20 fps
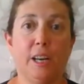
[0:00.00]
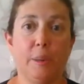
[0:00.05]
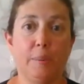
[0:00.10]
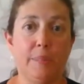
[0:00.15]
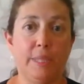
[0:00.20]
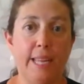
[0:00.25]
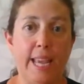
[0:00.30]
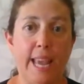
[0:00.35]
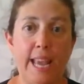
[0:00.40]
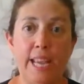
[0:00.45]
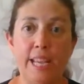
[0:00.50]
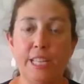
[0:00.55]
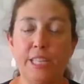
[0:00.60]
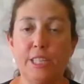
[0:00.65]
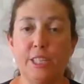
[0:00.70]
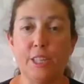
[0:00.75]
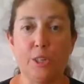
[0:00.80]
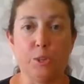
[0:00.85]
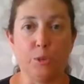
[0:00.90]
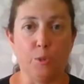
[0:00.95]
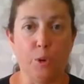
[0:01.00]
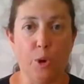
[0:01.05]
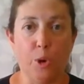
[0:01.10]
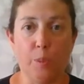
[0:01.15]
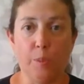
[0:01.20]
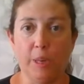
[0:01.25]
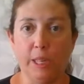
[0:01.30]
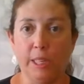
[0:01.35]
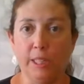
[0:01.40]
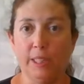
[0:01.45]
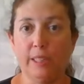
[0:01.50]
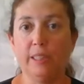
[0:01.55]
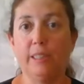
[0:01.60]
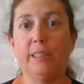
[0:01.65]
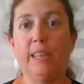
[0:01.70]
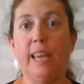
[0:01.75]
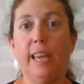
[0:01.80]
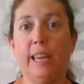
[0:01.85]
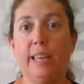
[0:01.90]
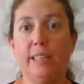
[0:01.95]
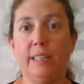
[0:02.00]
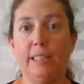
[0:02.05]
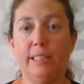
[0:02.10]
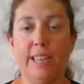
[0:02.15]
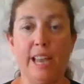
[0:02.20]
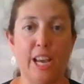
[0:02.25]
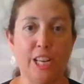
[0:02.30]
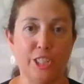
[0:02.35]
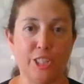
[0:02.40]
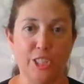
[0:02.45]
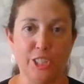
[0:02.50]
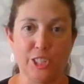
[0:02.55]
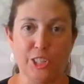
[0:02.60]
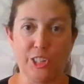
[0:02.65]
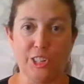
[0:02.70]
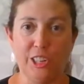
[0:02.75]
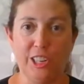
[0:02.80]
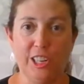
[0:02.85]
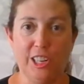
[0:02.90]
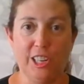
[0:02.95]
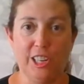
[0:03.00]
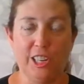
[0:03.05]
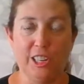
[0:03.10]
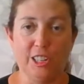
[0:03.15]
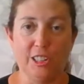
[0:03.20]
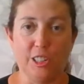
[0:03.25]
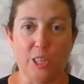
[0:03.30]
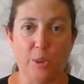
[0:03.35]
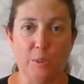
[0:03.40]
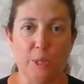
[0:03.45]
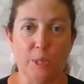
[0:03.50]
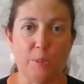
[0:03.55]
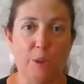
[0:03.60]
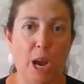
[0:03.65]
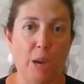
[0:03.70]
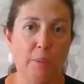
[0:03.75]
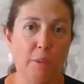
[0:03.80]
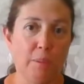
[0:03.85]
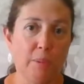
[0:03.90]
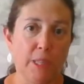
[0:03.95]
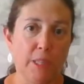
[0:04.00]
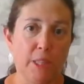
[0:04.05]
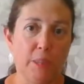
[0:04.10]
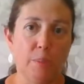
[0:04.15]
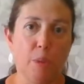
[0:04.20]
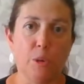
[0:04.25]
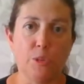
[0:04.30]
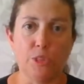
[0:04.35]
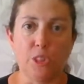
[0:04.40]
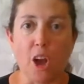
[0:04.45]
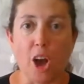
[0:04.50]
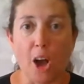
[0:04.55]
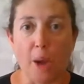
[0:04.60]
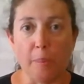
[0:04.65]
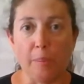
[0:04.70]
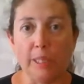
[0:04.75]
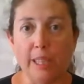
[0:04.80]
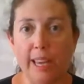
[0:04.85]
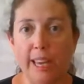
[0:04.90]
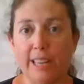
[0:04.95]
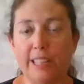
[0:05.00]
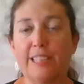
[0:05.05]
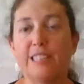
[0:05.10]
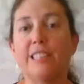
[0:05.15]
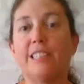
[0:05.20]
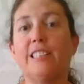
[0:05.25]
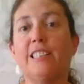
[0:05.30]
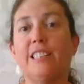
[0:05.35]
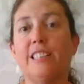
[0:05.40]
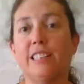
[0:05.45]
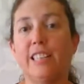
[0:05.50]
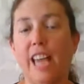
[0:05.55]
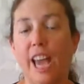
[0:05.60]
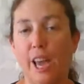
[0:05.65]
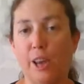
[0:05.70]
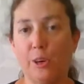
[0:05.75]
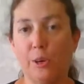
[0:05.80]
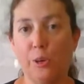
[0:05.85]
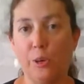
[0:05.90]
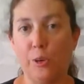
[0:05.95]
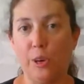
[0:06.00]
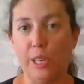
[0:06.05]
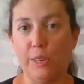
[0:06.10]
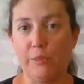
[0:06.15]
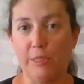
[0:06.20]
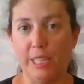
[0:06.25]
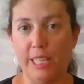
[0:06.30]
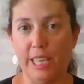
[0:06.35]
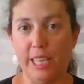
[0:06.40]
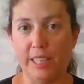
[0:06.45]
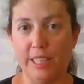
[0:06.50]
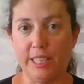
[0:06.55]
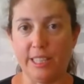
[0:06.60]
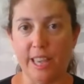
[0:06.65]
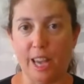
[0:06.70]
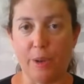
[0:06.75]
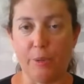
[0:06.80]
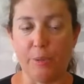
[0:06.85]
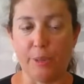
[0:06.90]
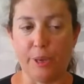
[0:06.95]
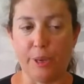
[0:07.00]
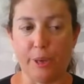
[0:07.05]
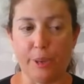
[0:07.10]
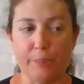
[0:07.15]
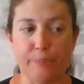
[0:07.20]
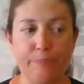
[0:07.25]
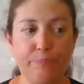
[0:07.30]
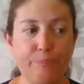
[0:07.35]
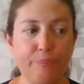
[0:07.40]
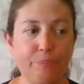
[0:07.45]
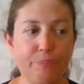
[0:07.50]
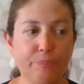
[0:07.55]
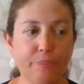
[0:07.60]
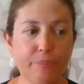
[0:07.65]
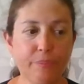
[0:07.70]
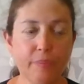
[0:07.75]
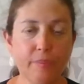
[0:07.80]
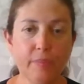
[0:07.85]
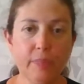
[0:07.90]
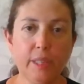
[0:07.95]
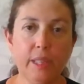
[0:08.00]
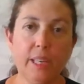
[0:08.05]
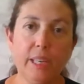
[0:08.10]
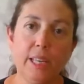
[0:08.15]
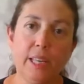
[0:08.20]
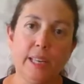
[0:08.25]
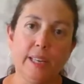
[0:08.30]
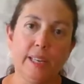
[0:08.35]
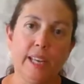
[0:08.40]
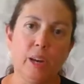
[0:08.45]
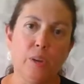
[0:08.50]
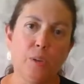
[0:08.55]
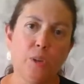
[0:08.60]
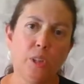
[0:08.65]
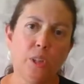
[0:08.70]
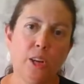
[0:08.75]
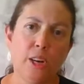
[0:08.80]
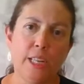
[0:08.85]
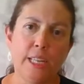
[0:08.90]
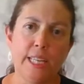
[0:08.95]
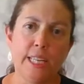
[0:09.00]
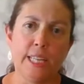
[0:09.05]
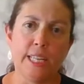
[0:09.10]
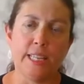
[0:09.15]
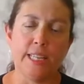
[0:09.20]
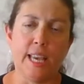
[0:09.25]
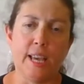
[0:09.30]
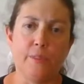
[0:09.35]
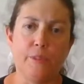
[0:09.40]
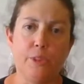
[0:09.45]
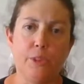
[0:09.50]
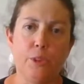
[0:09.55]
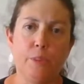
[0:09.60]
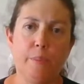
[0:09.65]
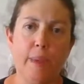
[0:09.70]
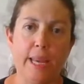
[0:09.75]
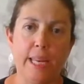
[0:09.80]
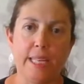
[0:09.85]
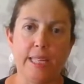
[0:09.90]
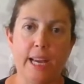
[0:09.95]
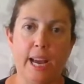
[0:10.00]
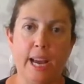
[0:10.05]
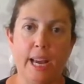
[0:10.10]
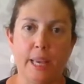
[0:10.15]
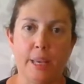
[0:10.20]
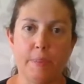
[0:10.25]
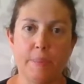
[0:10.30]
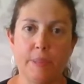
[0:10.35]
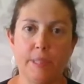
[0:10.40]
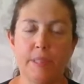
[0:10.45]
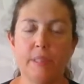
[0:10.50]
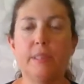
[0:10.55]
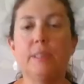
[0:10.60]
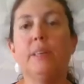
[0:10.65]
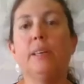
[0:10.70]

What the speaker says: taste and aroma and texture. So it's probably the most complex category of tea that's out there. Now oolong teas have two main types.